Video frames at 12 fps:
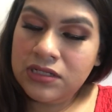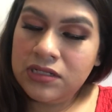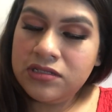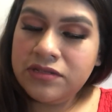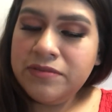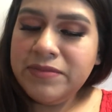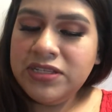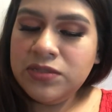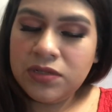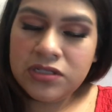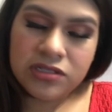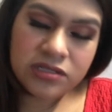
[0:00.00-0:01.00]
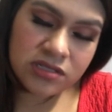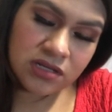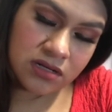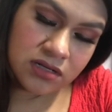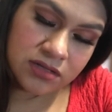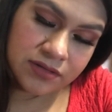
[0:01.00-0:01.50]
Sorry, my swatches
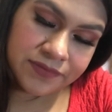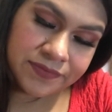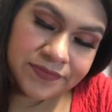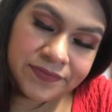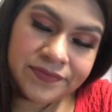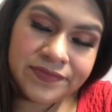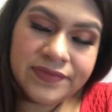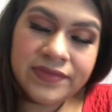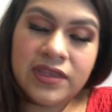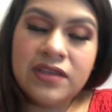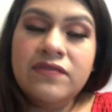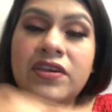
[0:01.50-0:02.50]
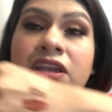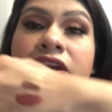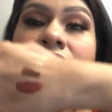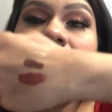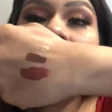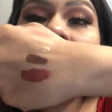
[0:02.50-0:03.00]
suck. Right here.
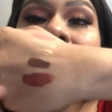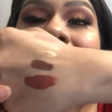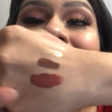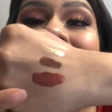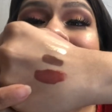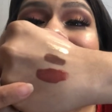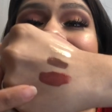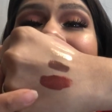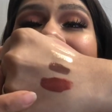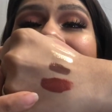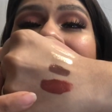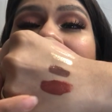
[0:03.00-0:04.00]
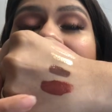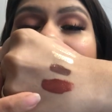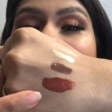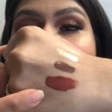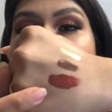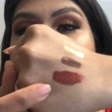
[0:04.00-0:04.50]
It's not very lip
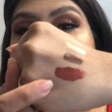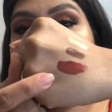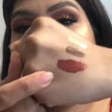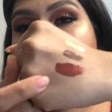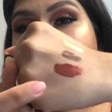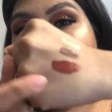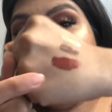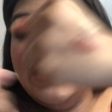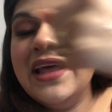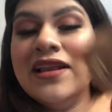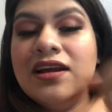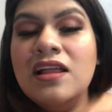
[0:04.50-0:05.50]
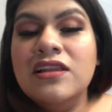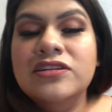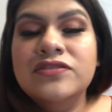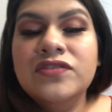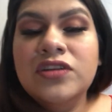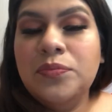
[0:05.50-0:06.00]
glossy. But I like the color.
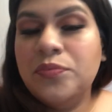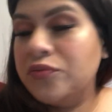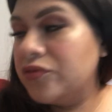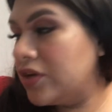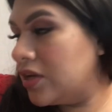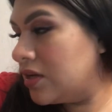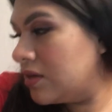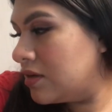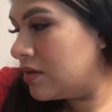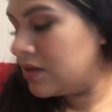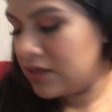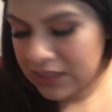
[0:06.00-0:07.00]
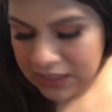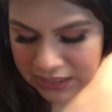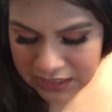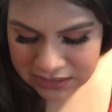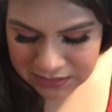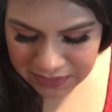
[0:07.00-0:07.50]
It's really pretty.
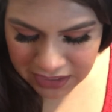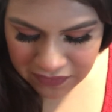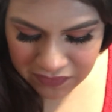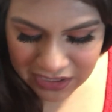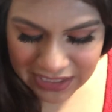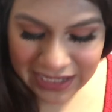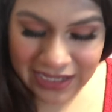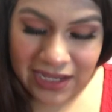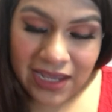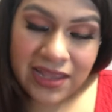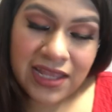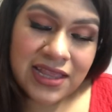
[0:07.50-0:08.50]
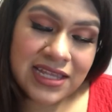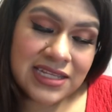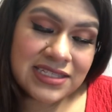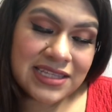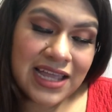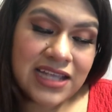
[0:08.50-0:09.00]
Something I really like. And then
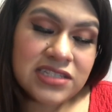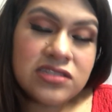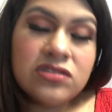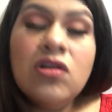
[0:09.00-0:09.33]
these lashes.